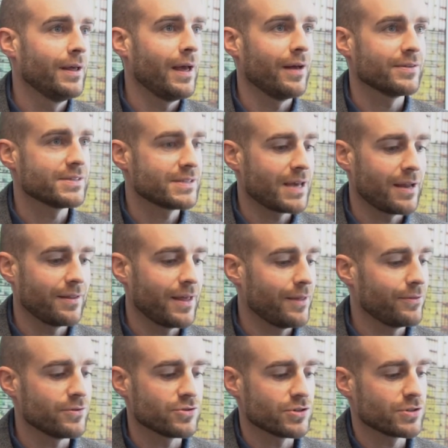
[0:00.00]
Outside of that,
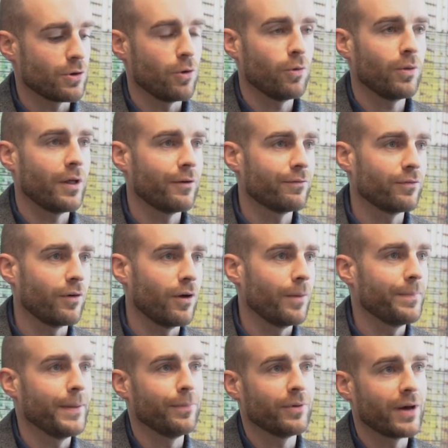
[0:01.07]
there's just a whole lot of fraud,
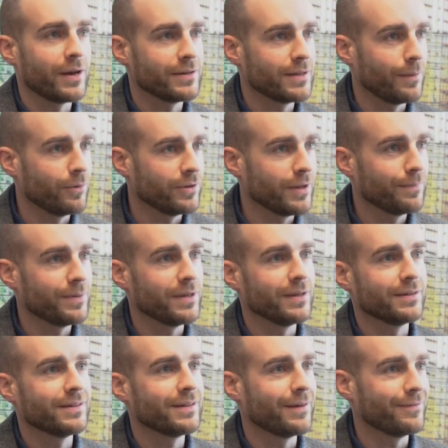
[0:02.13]
people kind of double dipping,
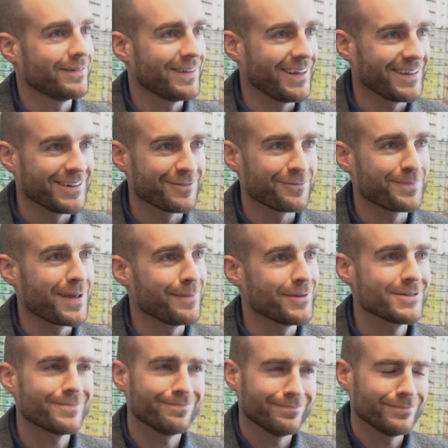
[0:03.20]
taking different
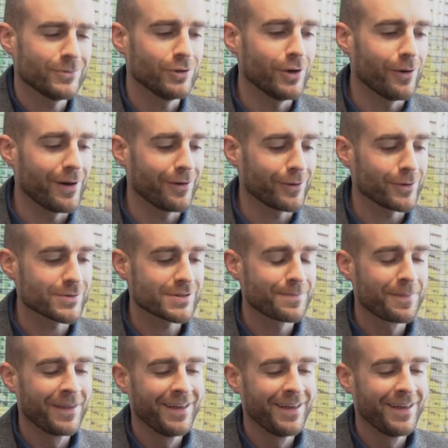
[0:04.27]
payments, you know how it goes.